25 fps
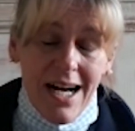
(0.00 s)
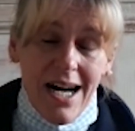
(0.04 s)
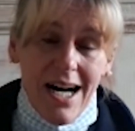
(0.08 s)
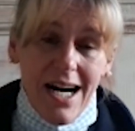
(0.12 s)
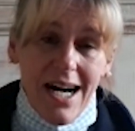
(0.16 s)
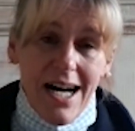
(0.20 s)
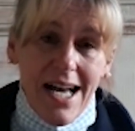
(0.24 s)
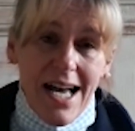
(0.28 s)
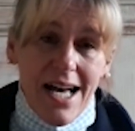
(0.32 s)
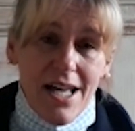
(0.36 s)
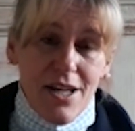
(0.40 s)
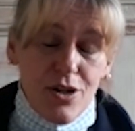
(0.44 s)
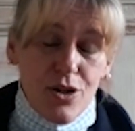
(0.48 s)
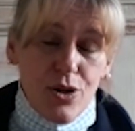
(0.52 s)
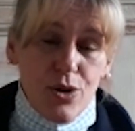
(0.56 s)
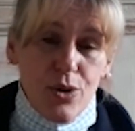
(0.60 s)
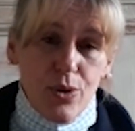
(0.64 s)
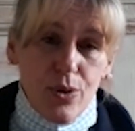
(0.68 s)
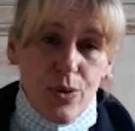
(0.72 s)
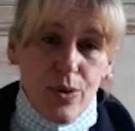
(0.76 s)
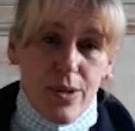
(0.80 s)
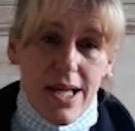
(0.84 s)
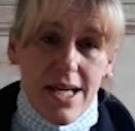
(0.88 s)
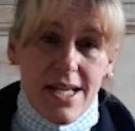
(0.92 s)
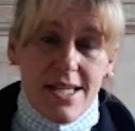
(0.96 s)
I had a
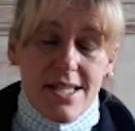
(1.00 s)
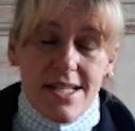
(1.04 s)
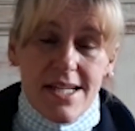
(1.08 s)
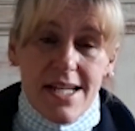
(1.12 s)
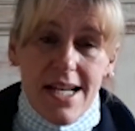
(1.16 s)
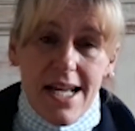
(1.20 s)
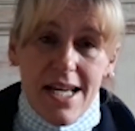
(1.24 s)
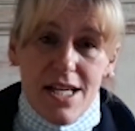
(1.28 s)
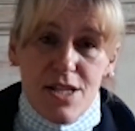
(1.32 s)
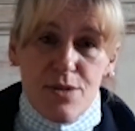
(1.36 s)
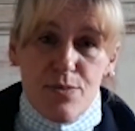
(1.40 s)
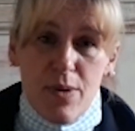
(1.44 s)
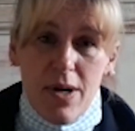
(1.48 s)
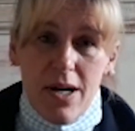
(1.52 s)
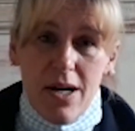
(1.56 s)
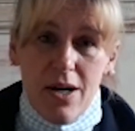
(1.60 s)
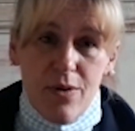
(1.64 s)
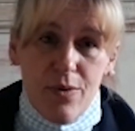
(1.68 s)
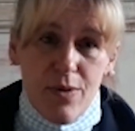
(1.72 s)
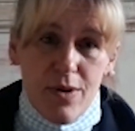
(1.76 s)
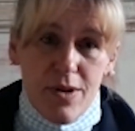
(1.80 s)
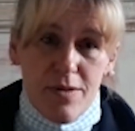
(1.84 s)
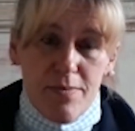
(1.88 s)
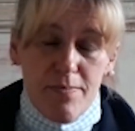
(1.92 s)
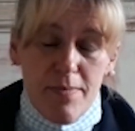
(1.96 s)
call yesterday as well
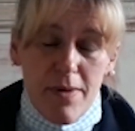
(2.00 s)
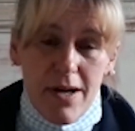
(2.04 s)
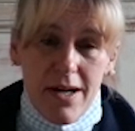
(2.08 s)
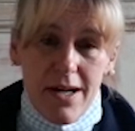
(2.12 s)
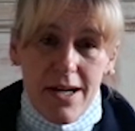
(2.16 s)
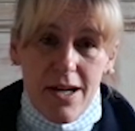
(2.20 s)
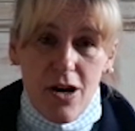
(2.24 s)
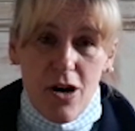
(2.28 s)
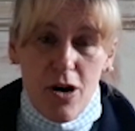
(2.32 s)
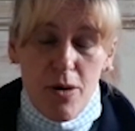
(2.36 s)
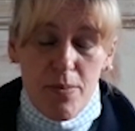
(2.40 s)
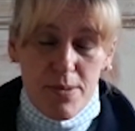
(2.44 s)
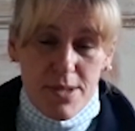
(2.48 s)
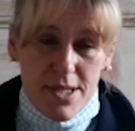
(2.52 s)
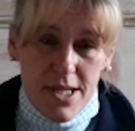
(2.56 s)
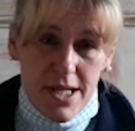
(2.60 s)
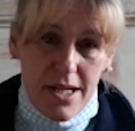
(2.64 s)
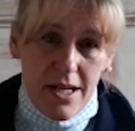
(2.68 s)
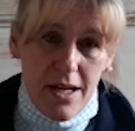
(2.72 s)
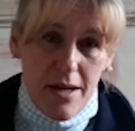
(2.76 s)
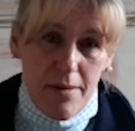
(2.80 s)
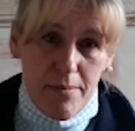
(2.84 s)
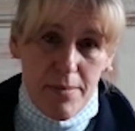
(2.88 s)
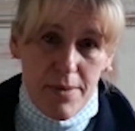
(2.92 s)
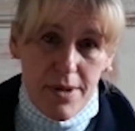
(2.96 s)
with my opposite
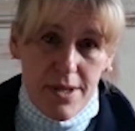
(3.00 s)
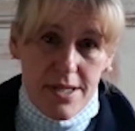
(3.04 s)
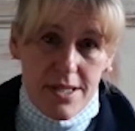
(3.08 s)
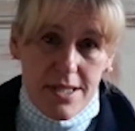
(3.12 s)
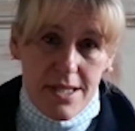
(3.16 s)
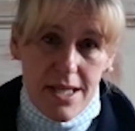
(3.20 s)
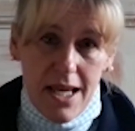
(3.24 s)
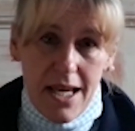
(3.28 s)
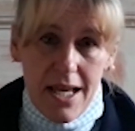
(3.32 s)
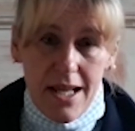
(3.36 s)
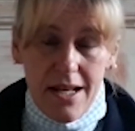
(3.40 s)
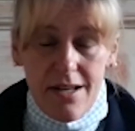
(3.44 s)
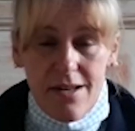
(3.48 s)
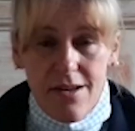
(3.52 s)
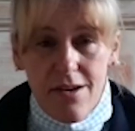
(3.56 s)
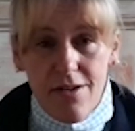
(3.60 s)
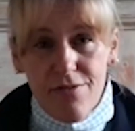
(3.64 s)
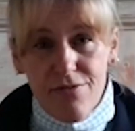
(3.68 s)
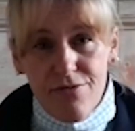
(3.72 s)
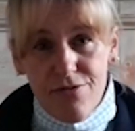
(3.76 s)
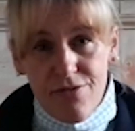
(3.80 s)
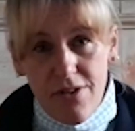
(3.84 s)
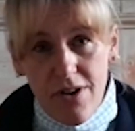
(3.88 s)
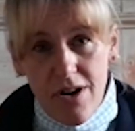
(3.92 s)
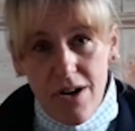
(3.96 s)
numbers in
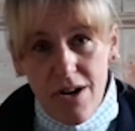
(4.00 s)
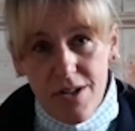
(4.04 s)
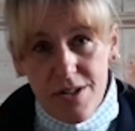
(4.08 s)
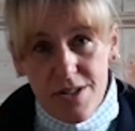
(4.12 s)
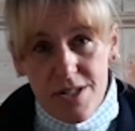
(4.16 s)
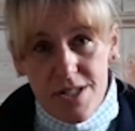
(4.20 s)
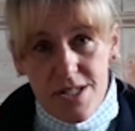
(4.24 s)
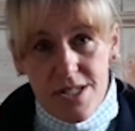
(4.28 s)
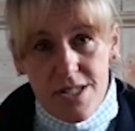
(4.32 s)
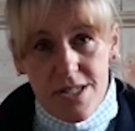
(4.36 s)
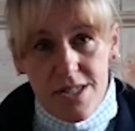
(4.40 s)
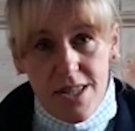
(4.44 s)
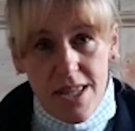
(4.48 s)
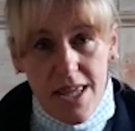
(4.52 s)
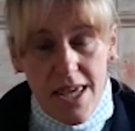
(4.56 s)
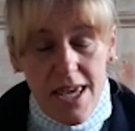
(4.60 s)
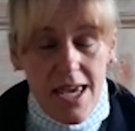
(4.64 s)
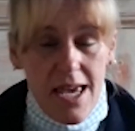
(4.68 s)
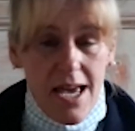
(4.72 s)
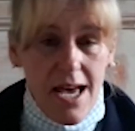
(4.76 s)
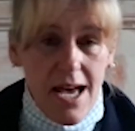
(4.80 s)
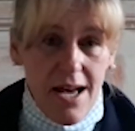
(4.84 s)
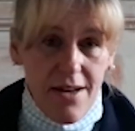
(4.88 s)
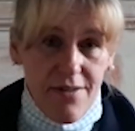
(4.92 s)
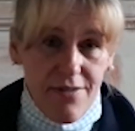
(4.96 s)
France,
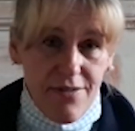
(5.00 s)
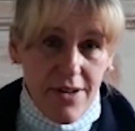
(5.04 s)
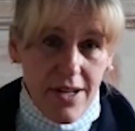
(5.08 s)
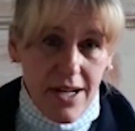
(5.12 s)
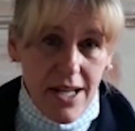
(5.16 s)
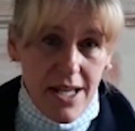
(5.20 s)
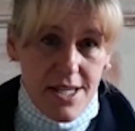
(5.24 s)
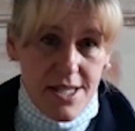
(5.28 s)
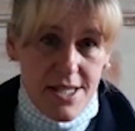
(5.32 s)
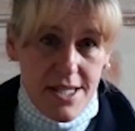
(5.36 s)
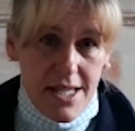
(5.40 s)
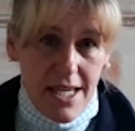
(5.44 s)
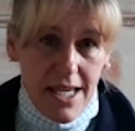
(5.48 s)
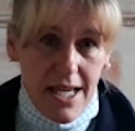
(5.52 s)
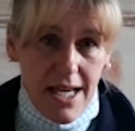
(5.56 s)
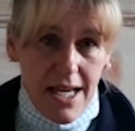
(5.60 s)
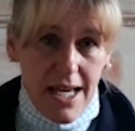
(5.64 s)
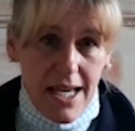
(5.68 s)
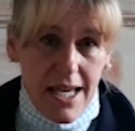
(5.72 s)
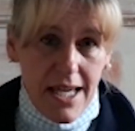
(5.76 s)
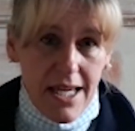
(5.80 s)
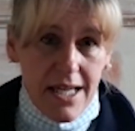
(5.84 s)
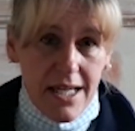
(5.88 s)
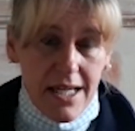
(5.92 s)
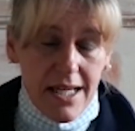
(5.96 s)
the
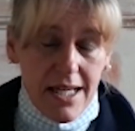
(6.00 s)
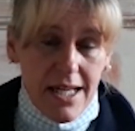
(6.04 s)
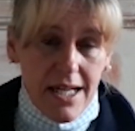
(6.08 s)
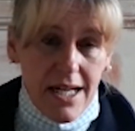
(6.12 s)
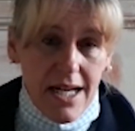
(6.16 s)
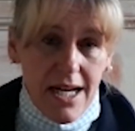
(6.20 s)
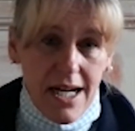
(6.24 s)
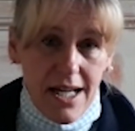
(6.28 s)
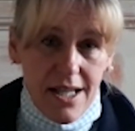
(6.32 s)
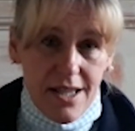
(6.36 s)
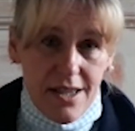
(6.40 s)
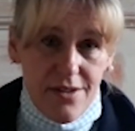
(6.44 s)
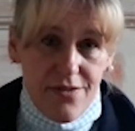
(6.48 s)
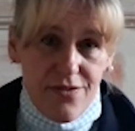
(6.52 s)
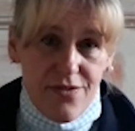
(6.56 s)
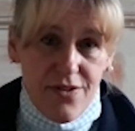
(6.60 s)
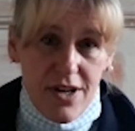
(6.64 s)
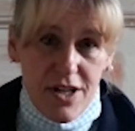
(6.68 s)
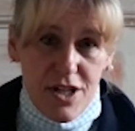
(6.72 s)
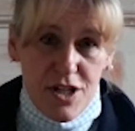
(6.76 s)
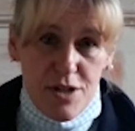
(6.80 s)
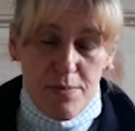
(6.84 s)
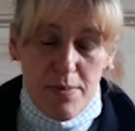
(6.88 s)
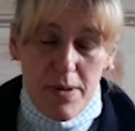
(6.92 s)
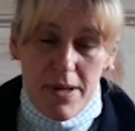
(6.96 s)
FNSEA, and the
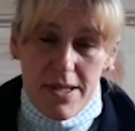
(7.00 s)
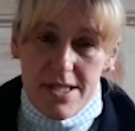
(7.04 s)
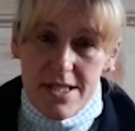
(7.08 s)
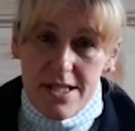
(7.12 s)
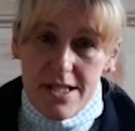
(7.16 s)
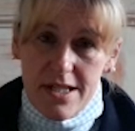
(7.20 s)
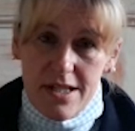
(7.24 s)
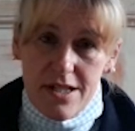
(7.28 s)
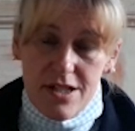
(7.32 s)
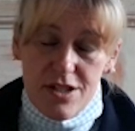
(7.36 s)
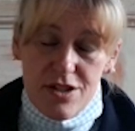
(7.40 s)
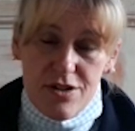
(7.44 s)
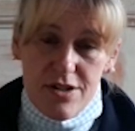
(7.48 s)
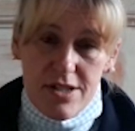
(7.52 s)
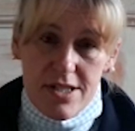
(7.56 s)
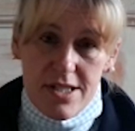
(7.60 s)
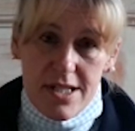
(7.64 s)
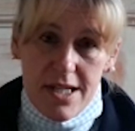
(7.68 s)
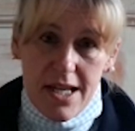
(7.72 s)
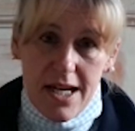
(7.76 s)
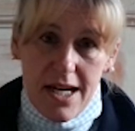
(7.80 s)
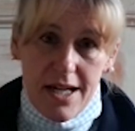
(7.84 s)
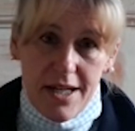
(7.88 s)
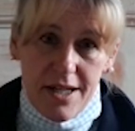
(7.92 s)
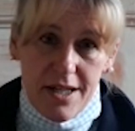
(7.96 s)
French President
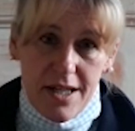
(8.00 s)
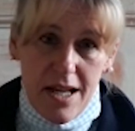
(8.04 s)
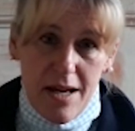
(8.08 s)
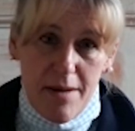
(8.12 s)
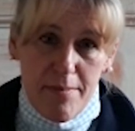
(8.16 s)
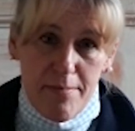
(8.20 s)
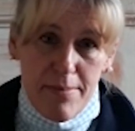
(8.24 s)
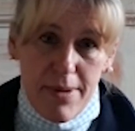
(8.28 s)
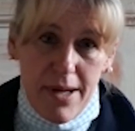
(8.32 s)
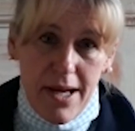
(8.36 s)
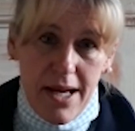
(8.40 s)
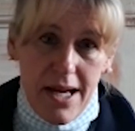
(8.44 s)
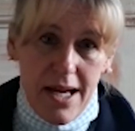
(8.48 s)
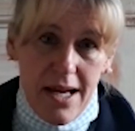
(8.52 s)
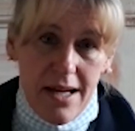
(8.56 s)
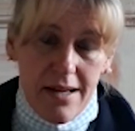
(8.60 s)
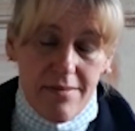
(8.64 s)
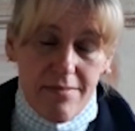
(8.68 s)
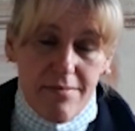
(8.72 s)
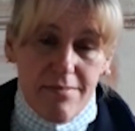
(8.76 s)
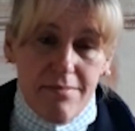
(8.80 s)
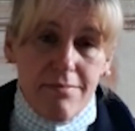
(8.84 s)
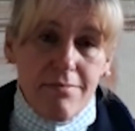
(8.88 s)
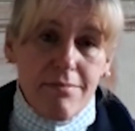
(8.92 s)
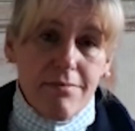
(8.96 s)
Christiane Lambert.
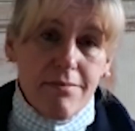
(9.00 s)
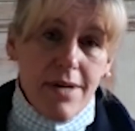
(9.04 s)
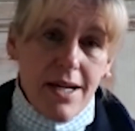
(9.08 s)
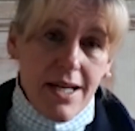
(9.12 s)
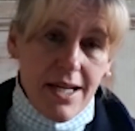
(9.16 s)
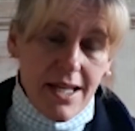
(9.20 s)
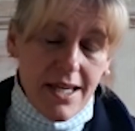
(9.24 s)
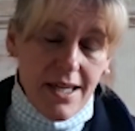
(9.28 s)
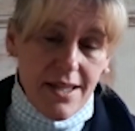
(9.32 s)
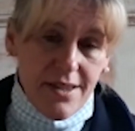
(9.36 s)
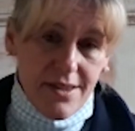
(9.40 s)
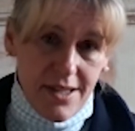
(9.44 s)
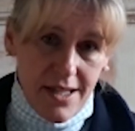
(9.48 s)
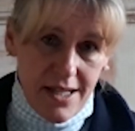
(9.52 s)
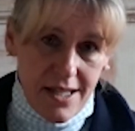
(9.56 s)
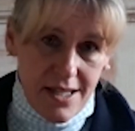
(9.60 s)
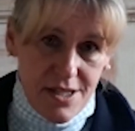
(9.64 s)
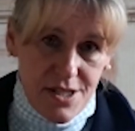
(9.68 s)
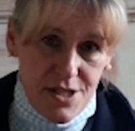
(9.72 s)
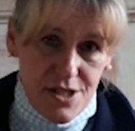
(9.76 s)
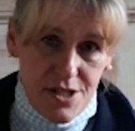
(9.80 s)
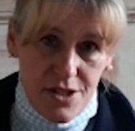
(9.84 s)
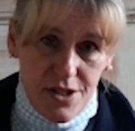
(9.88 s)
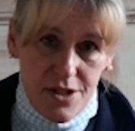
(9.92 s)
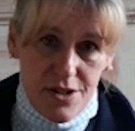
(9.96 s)
Many
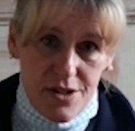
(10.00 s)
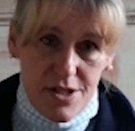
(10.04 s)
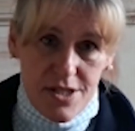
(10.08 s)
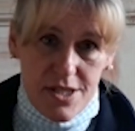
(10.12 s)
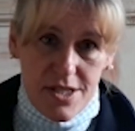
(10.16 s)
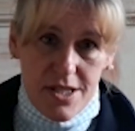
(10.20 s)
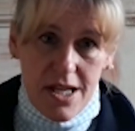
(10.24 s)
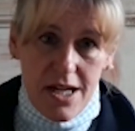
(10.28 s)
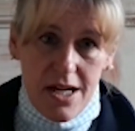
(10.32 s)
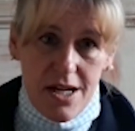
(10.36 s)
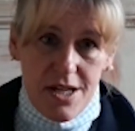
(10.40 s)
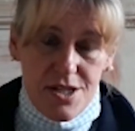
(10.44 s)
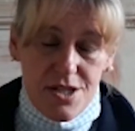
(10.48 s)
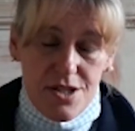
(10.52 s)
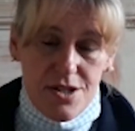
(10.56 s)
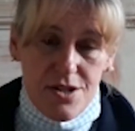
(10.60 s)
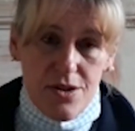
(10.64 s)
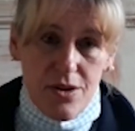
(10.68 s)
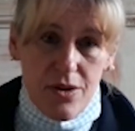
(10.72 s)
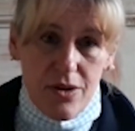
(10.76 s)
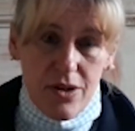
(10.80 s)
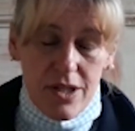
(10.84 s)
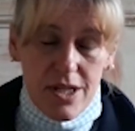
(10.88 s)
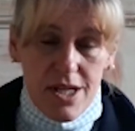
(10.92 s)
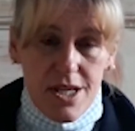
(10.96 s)
things to discuss,
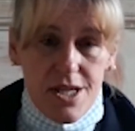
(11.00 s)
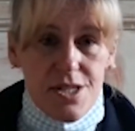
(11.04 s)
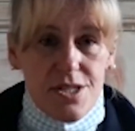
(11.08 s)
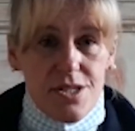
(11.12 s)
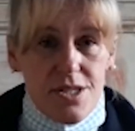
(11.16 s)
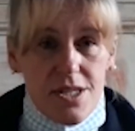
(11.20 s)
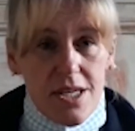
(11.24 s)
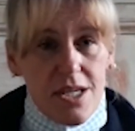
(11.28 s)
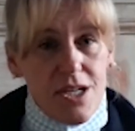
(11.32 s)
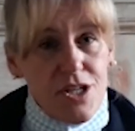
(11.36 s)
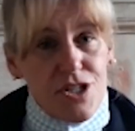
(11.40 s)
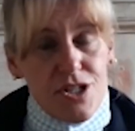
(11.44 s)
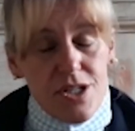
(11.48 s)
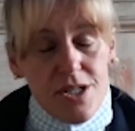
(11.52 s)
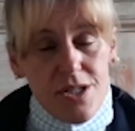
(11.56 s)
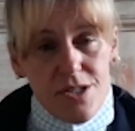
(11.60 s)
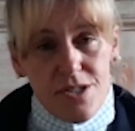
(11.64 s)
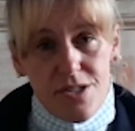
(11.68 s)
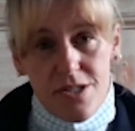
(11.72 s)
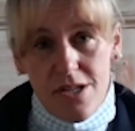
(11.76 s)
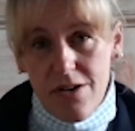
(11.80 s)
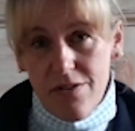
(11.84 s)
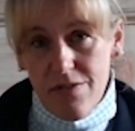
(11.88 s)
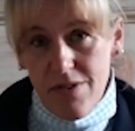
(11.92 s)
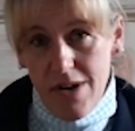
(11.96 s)
not least the
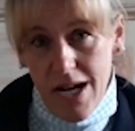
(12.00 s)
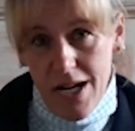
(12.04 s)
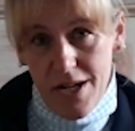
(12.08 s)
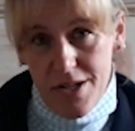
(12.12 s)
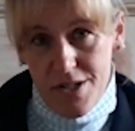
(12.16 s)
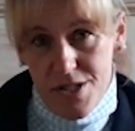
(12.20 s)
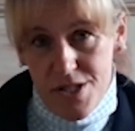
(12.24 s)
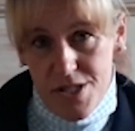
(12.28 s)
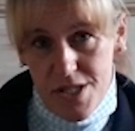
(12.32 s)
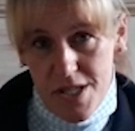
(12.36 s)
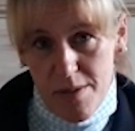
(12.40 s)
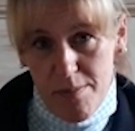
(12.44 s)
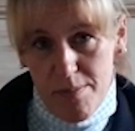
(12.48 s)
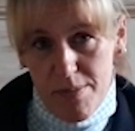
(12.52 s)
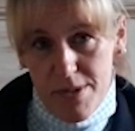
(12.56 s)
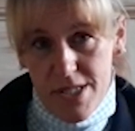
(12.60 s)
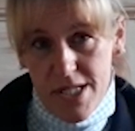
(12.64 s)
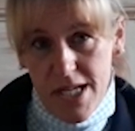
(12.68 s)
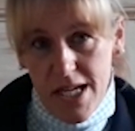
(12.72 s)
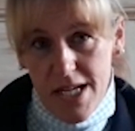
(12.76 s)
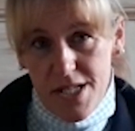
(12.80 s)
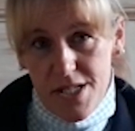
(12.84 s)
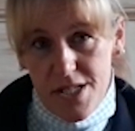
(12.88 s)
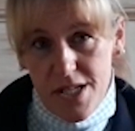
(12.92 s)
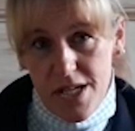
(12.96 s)
issues around sea
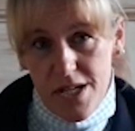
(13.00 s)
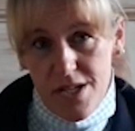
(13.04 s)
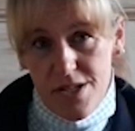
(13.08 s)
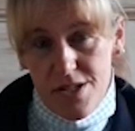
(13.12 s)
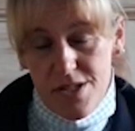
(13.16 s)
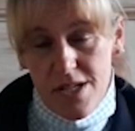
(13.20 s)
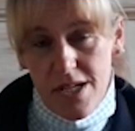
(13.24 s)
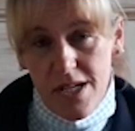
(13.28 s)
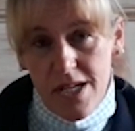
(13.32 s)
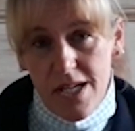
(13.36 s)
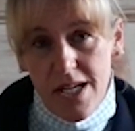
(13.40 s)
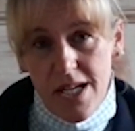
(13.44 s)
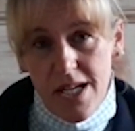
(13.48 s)
potatoes